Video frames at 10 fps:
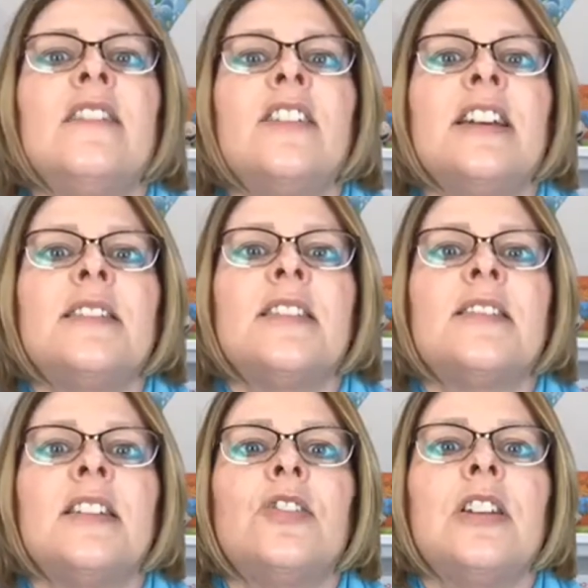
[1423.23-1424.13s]
Vanessa
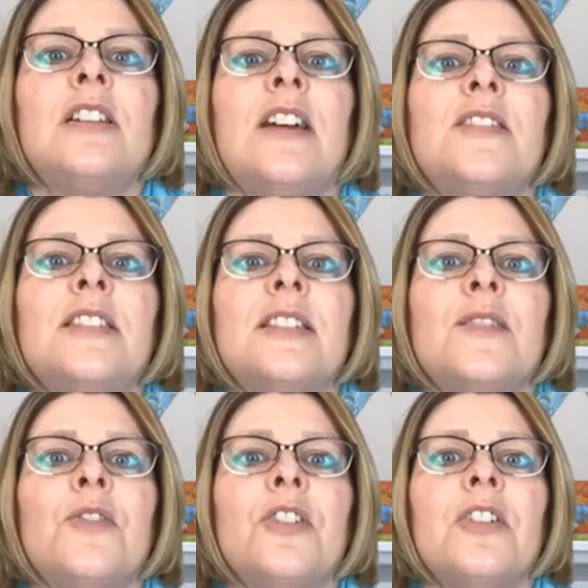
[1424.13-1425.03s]
says she loves
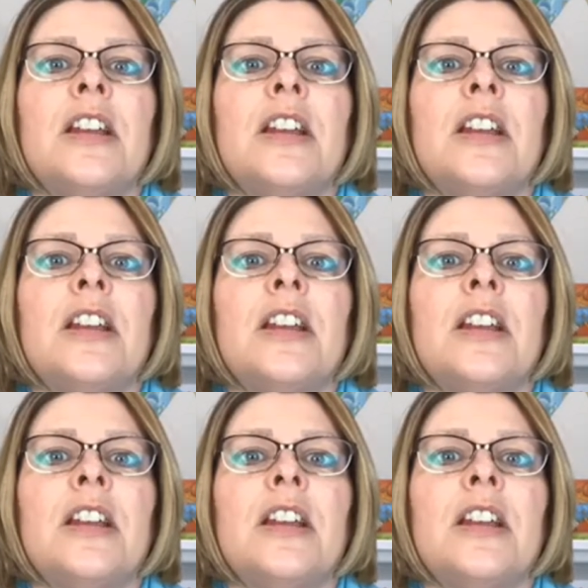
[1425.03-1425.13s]
this for her